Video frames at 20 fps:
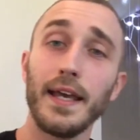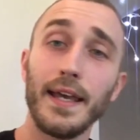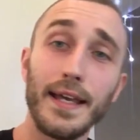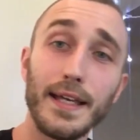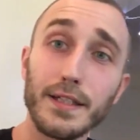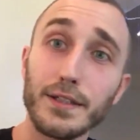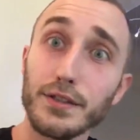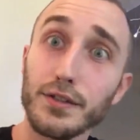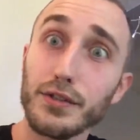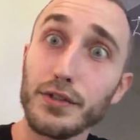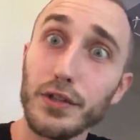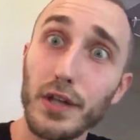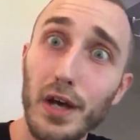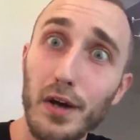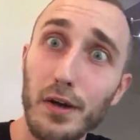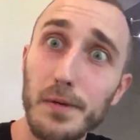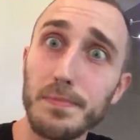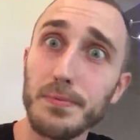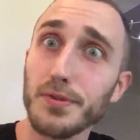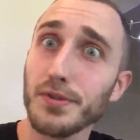
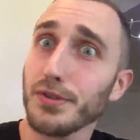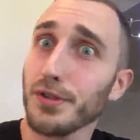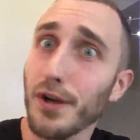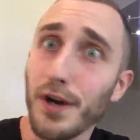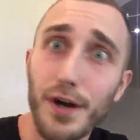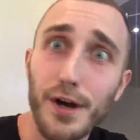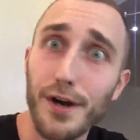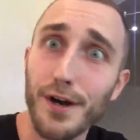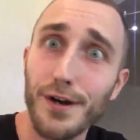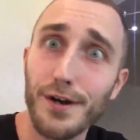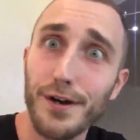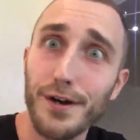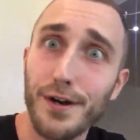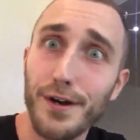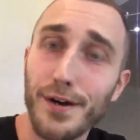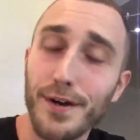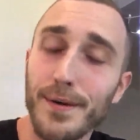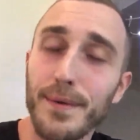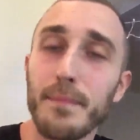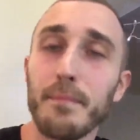absurd.
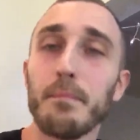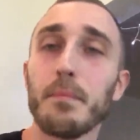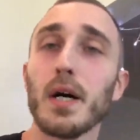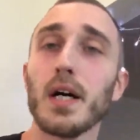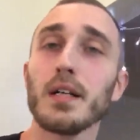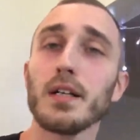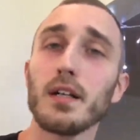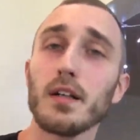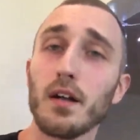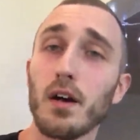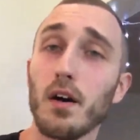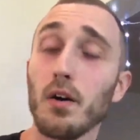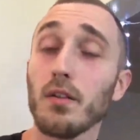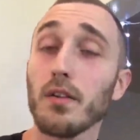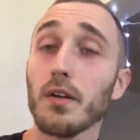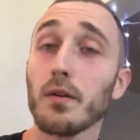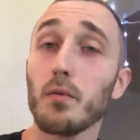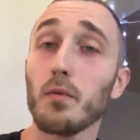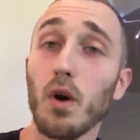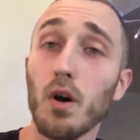But you know
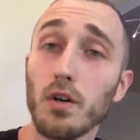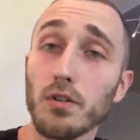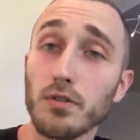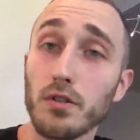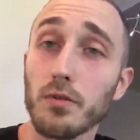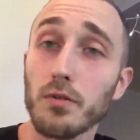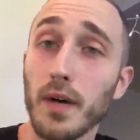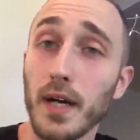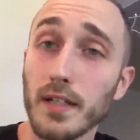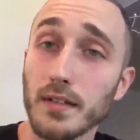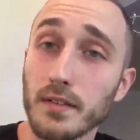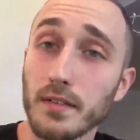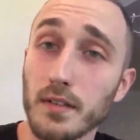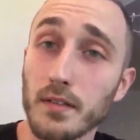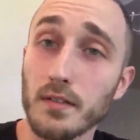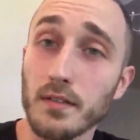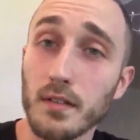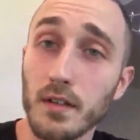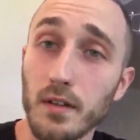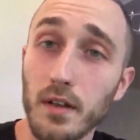that walls are
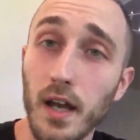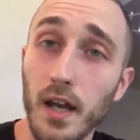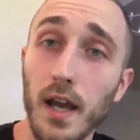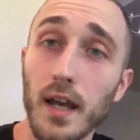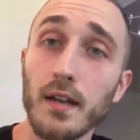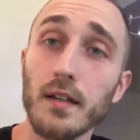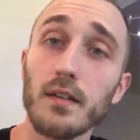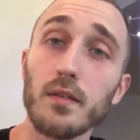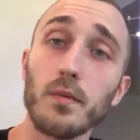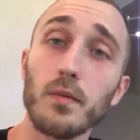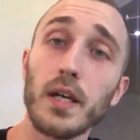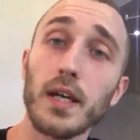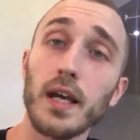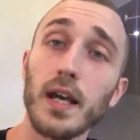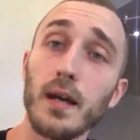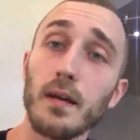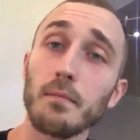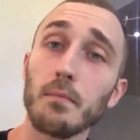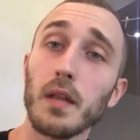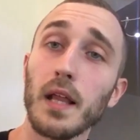racist, okay? We
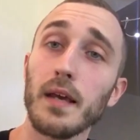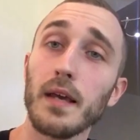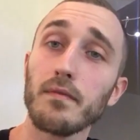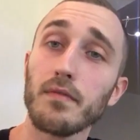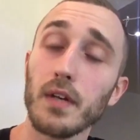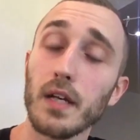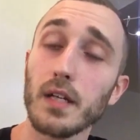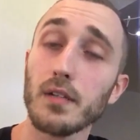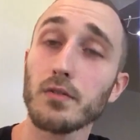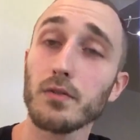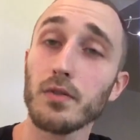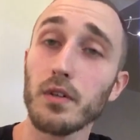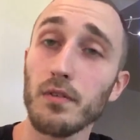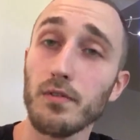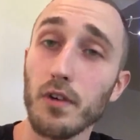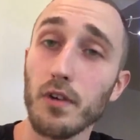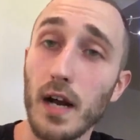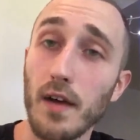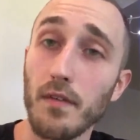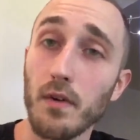can't blame Israel
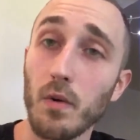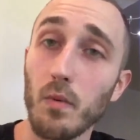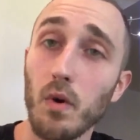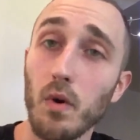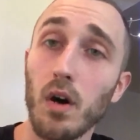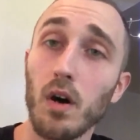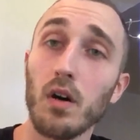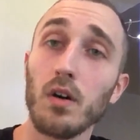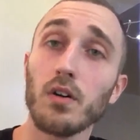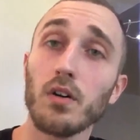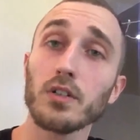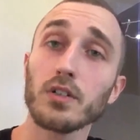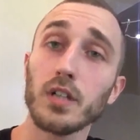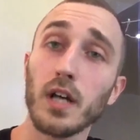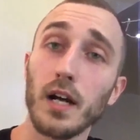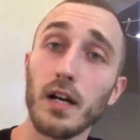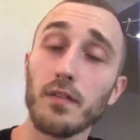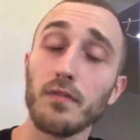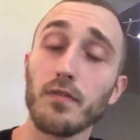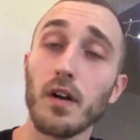for having a wall or
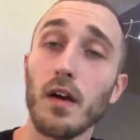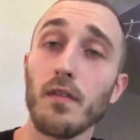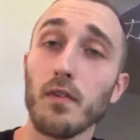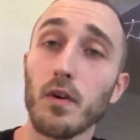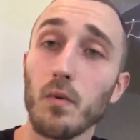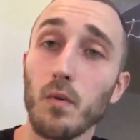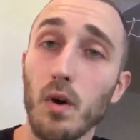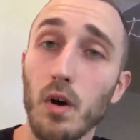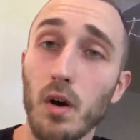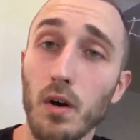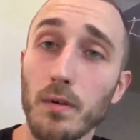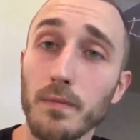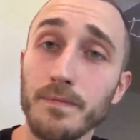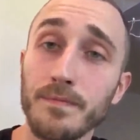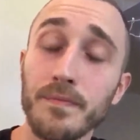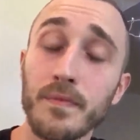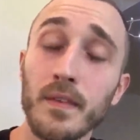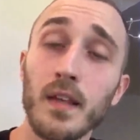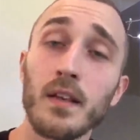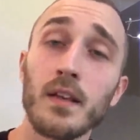China for having a wall,
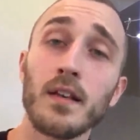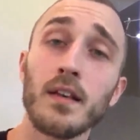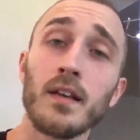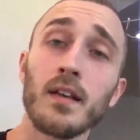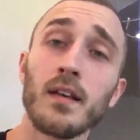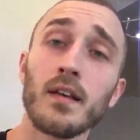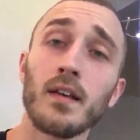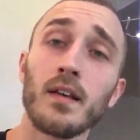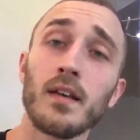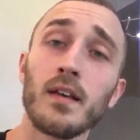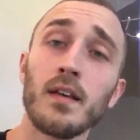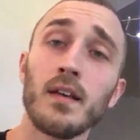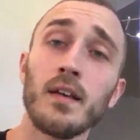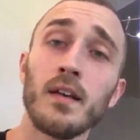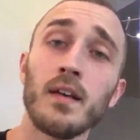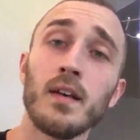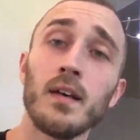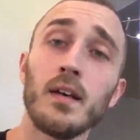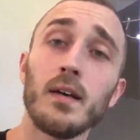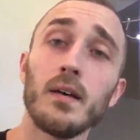
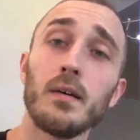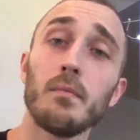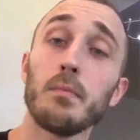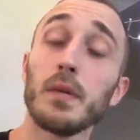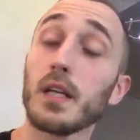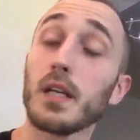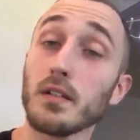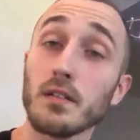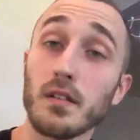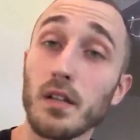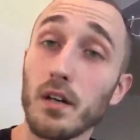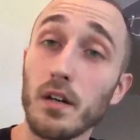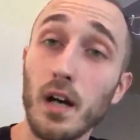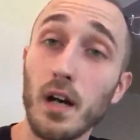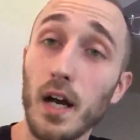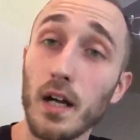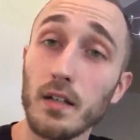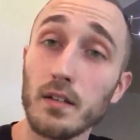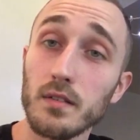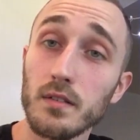because they're
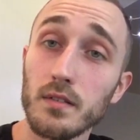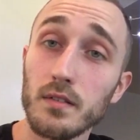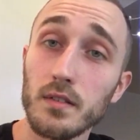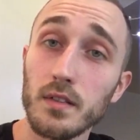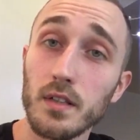not